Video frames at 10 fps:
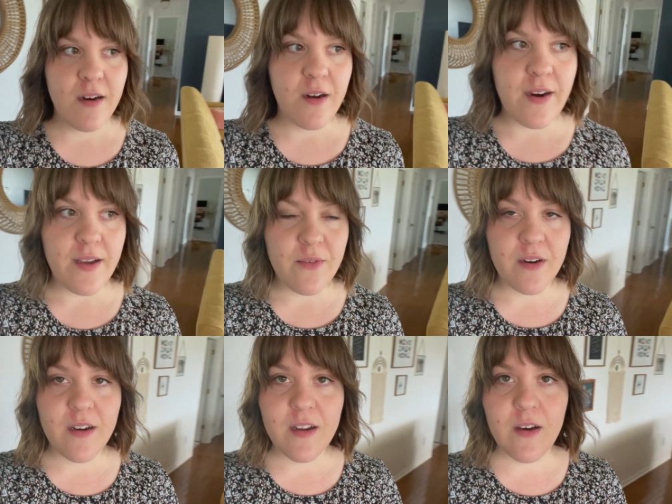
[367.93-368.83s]
right, we're
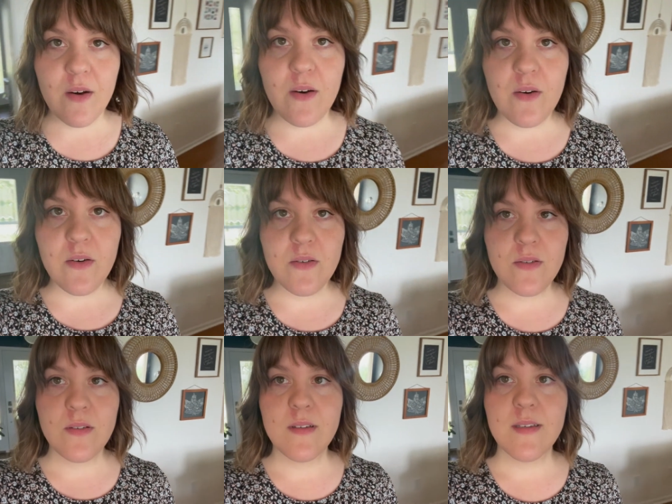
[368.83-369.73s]
gonna go
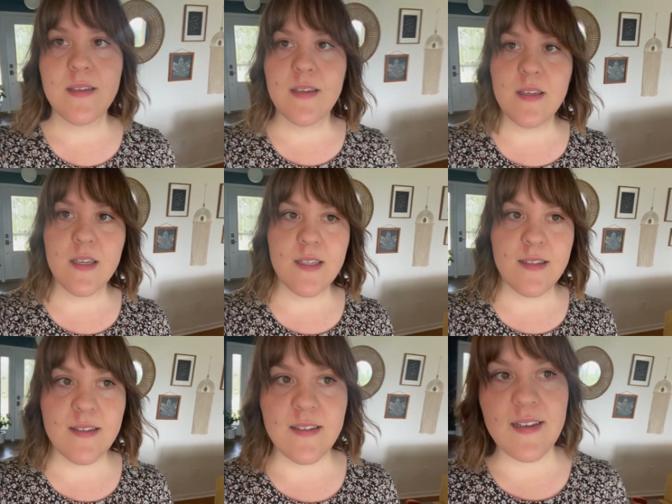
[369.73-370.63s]

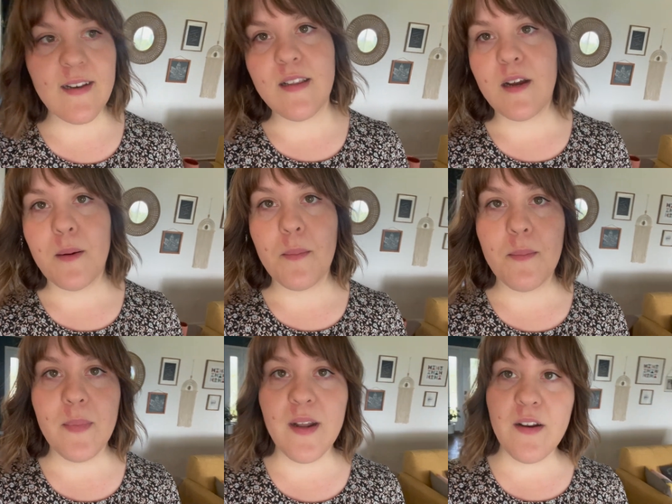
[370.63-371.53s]
sell our
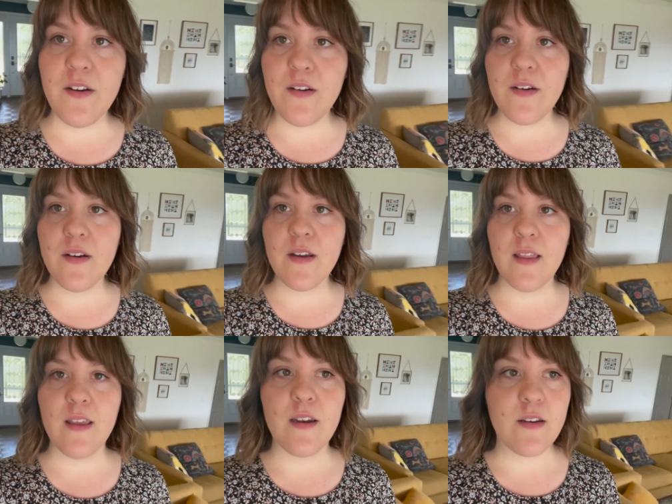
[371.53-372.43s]
monitor
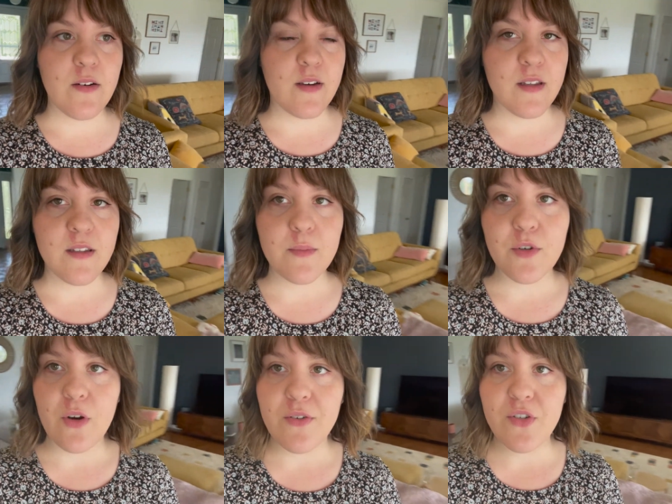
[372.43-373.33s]
and then go get some
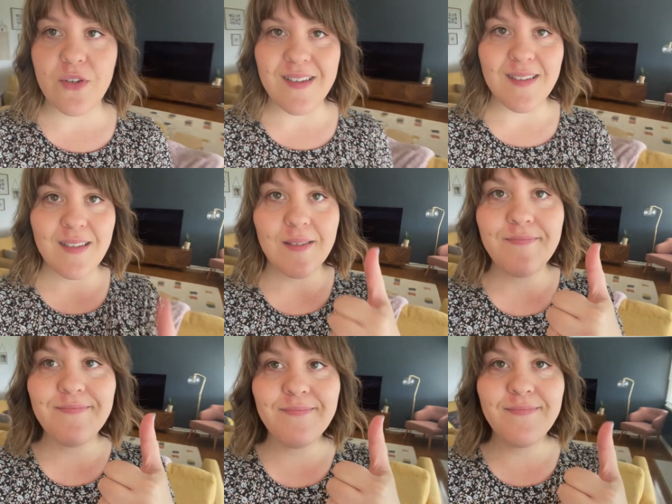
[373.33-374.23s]
groceries.
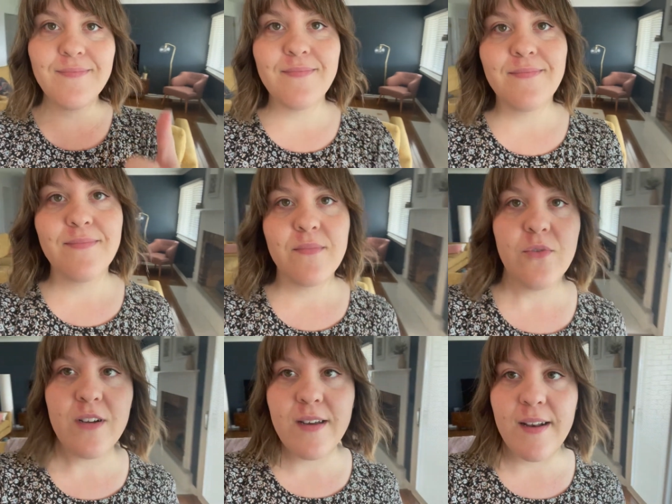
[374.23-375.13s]

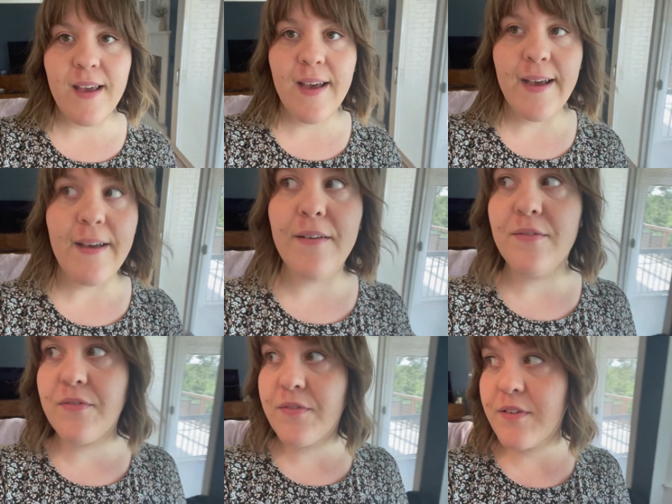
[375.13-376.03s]
We're gonna
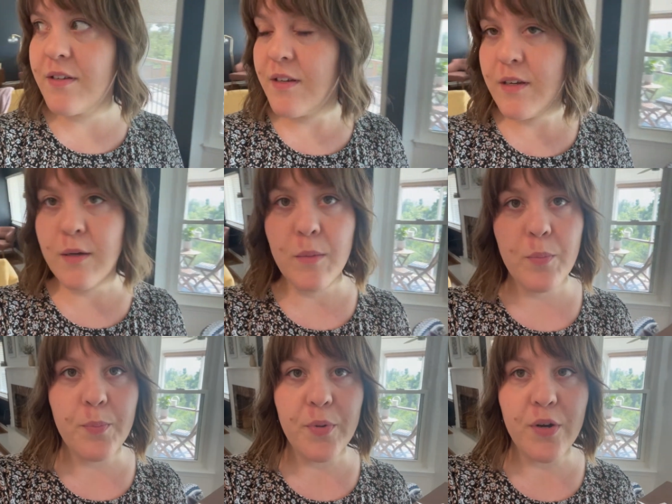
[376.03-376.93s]
have
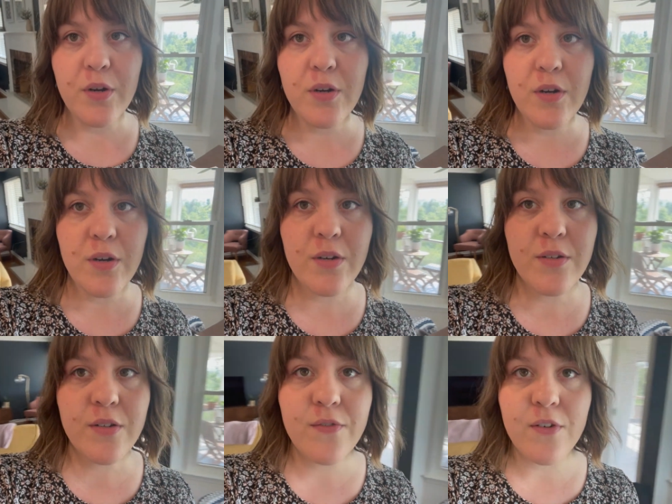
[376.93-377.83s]

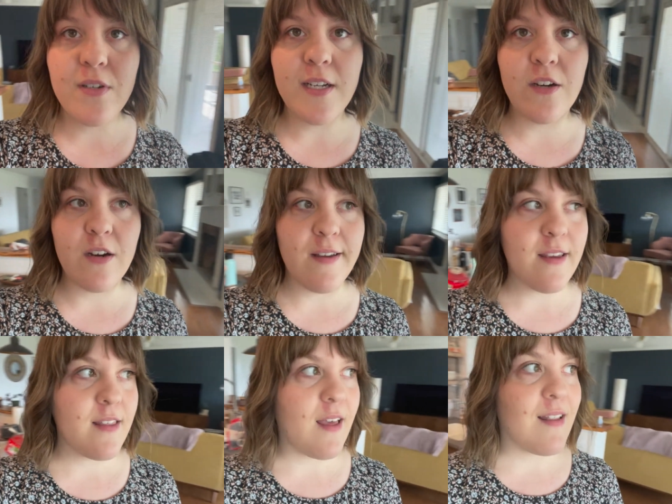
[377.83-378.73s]
burgers for dinner. I
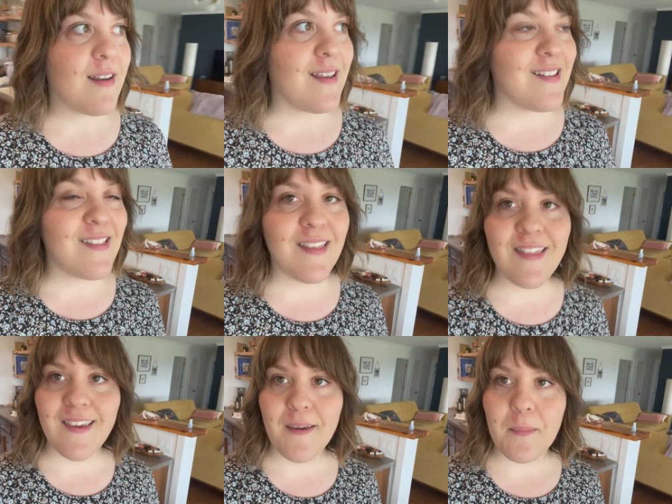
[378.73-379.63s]
think that is the
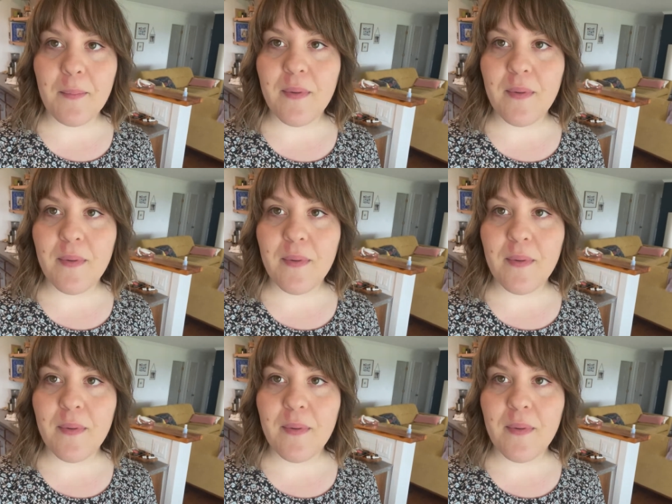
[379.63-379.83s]
theme.